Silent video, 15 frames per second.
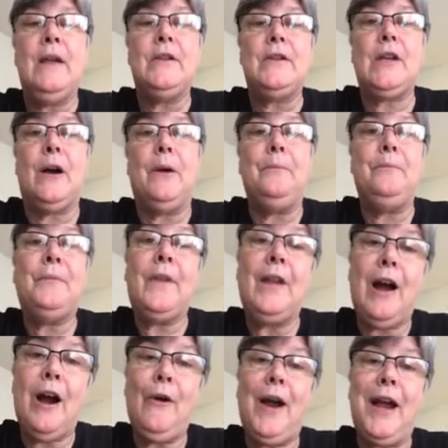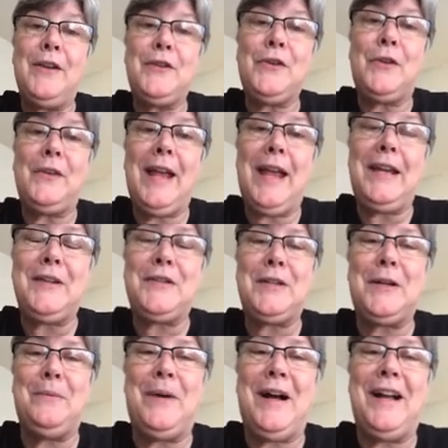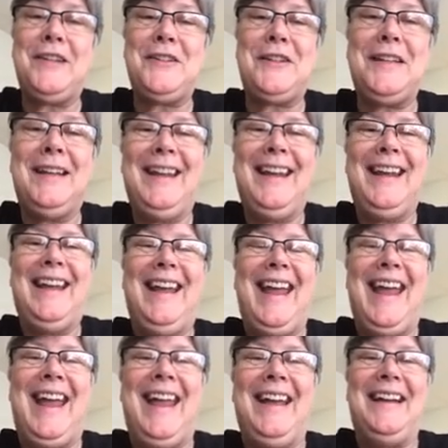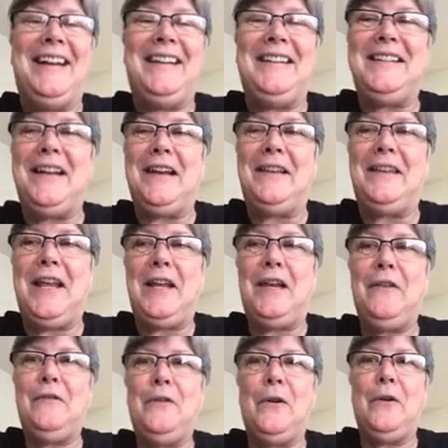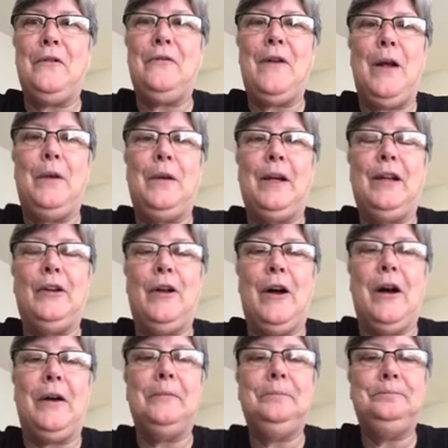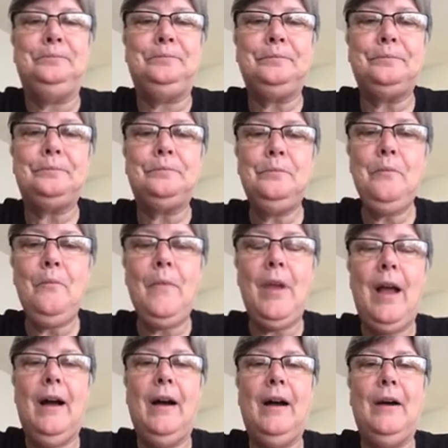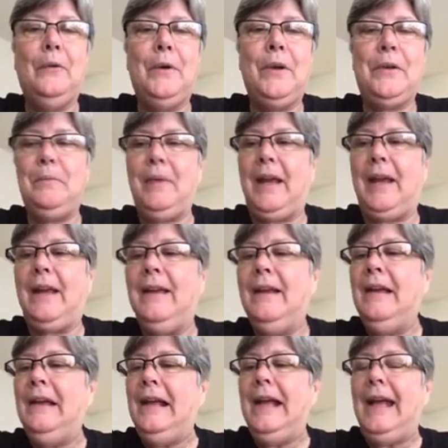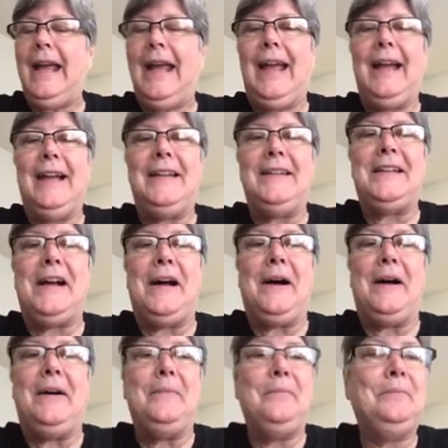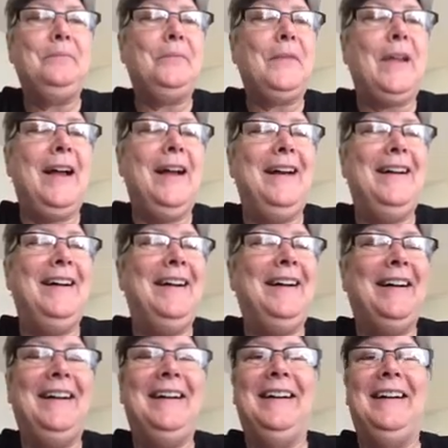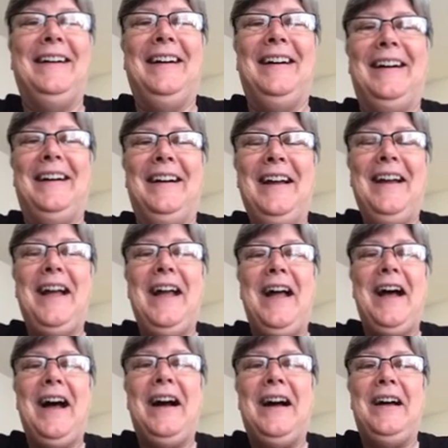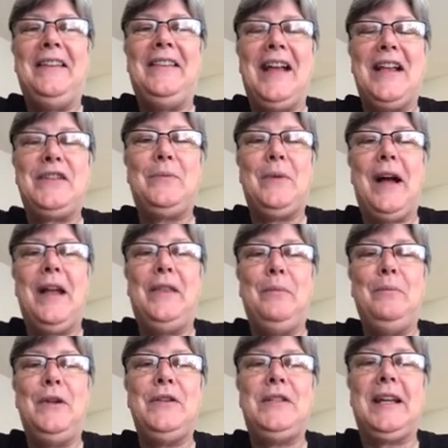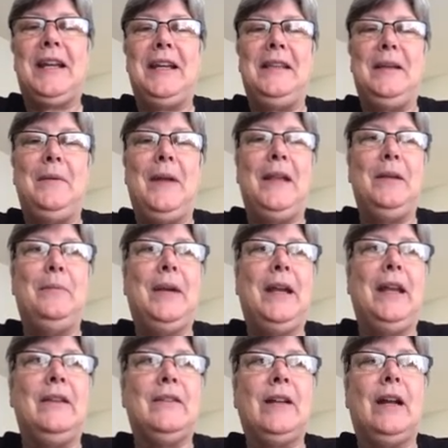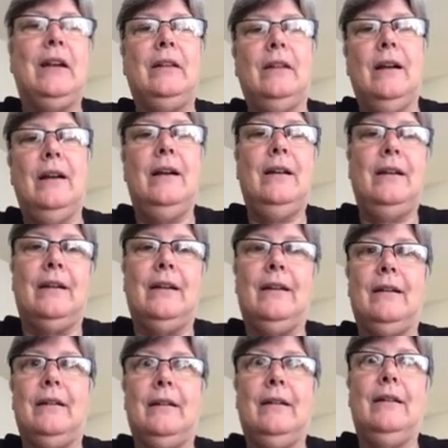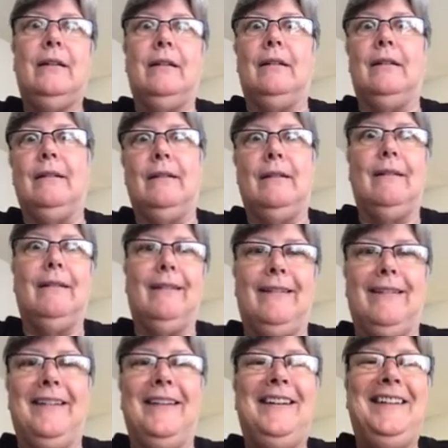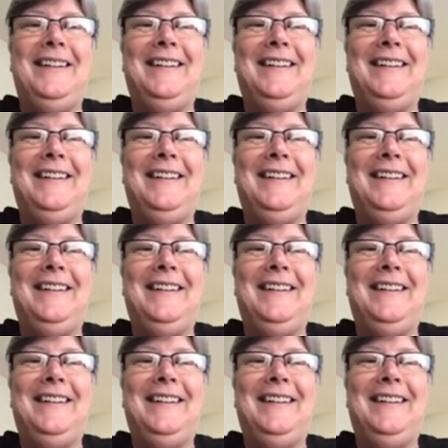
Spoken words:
So, all right, so thank you so much, and thank you for following along with me, and that's why the music in the beginning is kind of da da da da da.